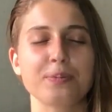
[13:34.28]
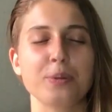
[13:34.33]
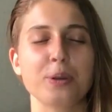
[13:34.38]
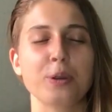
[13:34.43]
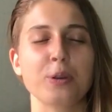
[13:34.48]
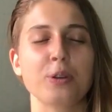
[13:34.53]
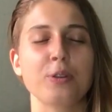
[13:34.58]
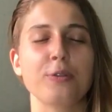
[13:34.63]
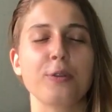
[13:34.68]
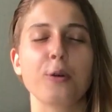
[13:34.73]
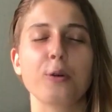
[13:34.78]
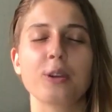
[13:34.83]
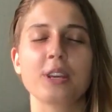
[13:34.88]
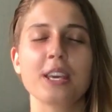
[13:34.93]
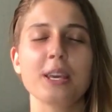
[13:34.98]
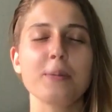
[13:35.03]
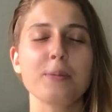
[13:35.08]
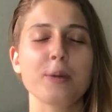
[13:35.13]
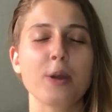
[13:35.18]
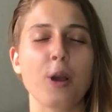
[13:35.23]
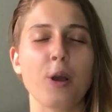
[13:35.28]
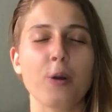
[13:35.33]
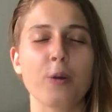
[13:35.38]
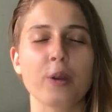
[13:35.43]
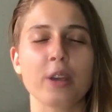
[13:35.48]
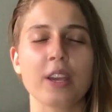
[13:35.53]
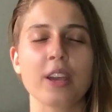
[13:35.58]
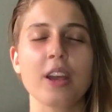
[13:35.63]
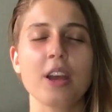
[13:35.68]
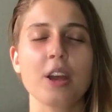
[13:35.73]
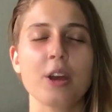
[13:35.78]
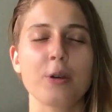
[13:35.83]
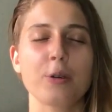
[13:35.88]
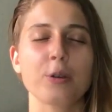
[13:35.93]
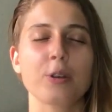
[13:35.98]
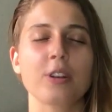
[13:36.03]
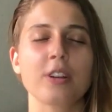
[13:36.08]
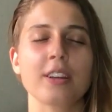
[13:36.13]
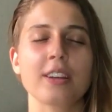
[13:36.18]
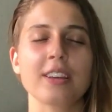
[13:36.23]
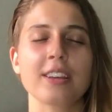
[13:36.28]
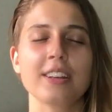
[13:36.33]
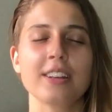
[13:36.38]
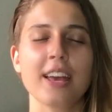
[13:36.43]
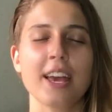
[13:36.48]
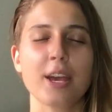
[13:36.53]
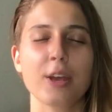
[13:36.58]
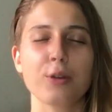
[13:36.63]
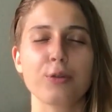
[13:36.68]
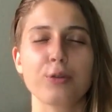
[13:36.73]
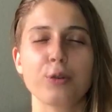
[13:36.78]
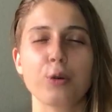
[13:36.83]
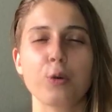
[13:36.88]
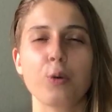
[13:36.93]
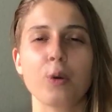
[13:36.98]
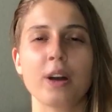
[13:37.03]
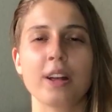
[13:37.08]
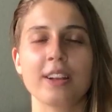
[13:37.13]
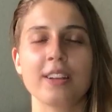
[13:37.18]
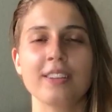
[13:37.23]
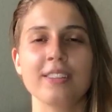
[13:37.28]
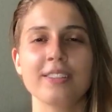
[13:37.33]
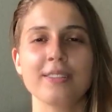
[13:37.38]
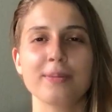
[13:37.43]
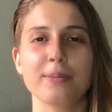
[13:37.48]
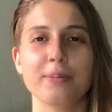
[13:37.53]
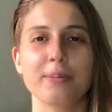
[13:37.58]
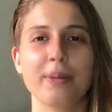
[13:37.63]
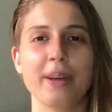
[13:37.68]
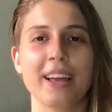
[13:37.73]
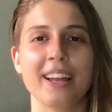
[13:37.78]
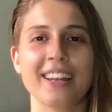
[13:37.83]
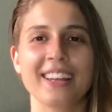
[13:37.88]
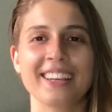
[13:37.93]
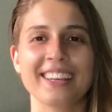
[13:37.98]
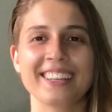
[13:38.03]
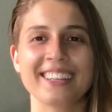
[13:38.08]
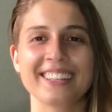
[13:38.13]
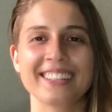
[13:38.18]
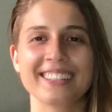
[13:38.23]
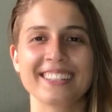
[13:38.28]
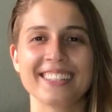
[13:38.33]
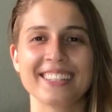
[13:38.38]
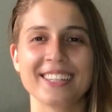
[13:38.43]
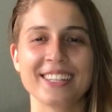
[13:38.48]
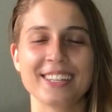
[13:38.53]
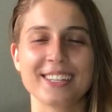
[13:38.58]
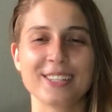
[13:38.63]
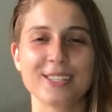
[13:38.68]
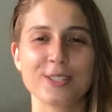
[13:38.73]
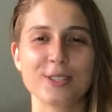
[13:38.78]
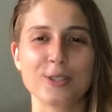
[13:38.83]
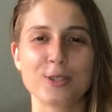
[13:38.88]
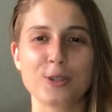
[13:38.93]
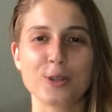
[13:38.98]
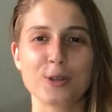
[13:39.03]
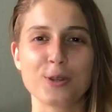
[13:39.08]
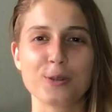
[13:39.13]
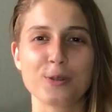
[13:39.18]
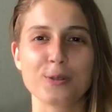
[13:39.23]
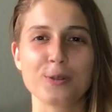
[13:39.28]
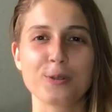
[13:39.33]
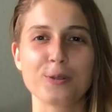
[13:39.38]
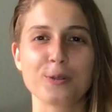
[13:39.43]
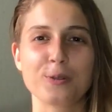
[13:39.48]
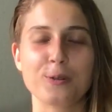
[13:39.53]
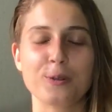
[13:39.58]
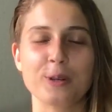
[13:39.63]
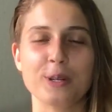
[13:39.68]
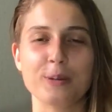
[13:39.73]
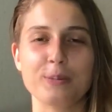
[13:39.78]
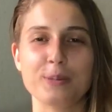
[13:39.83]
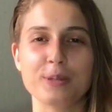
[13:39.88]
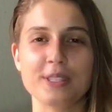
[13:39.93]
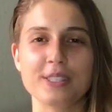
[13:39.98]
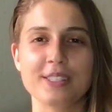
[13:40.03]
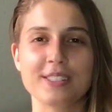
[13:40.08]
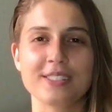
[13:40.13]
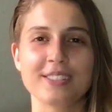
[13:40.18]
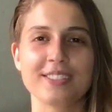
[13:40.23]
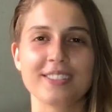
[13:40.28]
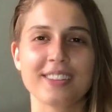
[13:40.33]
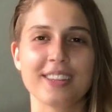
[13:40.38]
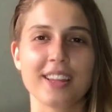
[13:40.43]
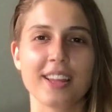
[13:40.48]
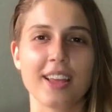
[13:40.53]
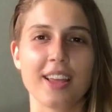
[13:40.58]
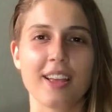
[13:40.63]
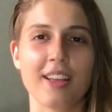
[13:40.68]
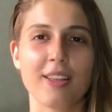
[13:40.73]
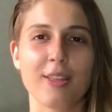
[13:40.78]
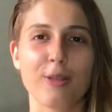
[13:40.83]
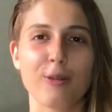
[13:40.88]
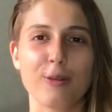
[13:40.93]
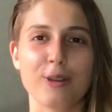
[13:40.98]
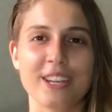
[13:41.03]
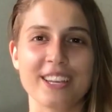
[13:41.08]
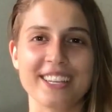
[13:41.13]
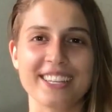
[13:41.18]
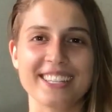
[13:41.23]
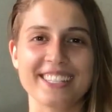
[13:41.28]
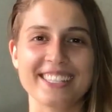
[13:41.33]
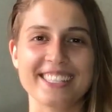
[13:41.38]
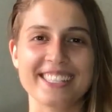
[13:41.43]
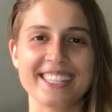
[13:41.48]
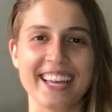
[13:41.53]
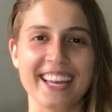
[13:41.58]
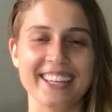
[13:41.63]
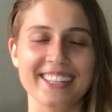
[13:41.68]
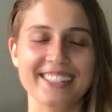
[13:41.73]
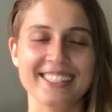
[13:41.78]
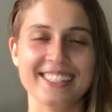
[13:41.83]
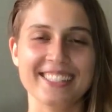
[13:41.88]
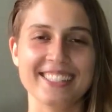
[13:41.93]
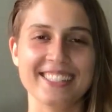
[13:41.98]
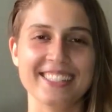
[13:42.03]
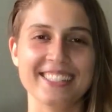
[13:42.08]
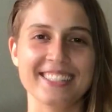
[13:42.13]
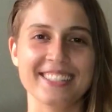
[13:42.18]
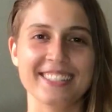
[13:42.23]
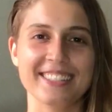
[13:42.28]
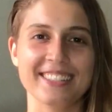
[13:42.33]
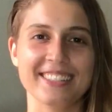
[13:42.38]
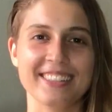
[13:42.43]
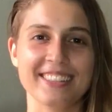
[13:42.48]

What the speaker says: Beautiful. Keep going. We're going to inhale for 1, belly, 2, ribs, 3, chest.